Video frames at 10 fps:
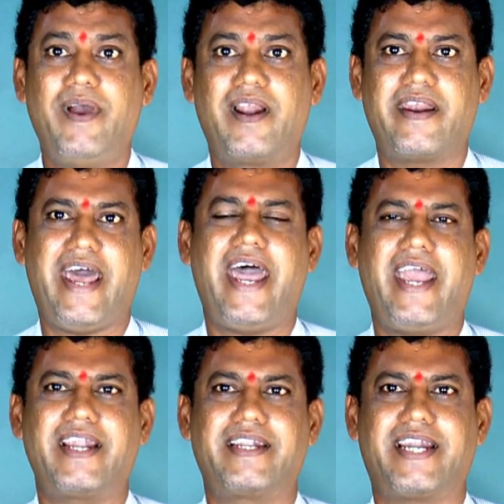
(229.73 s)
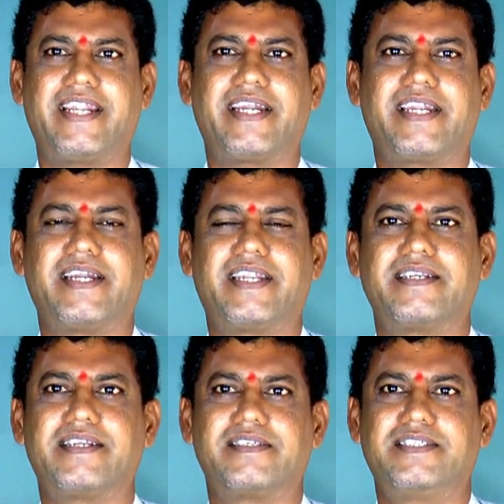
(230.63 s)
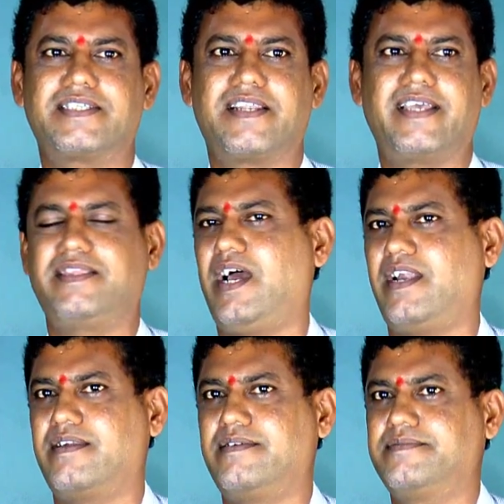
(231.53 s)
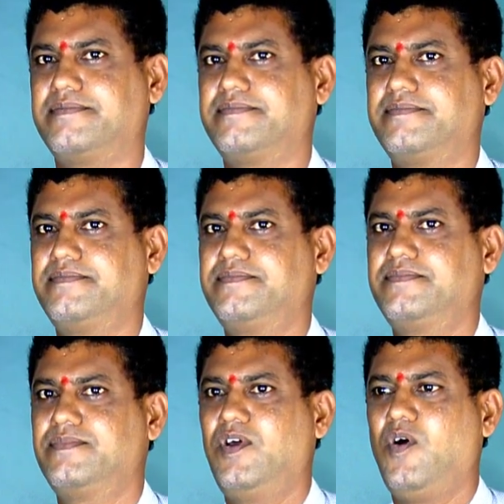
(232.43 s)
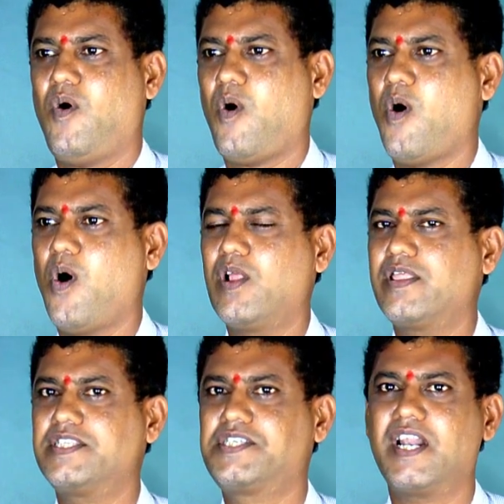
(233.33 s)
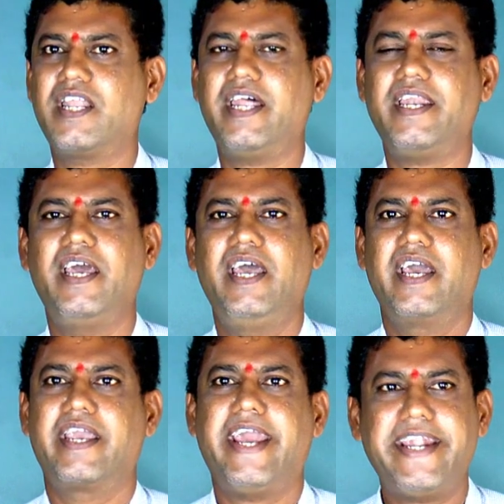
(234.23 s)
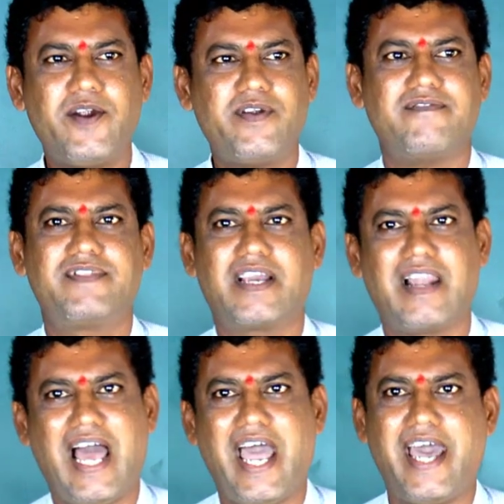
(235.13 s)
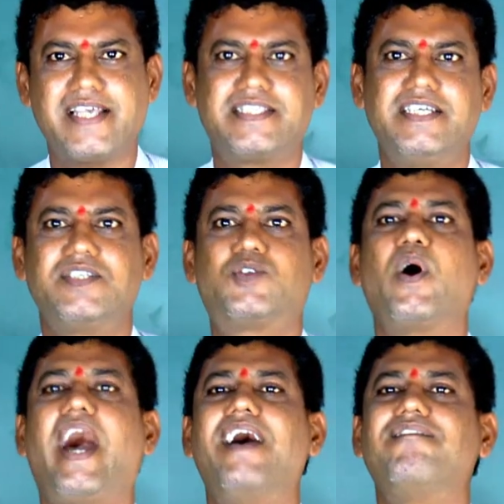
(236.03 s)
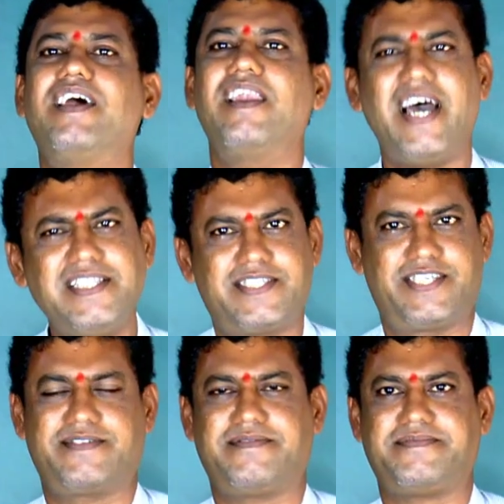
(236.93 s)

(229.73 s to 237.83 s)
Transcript: bell rang, tan tan tan tan tan, just like that. All the children get out of the class to have a lunch.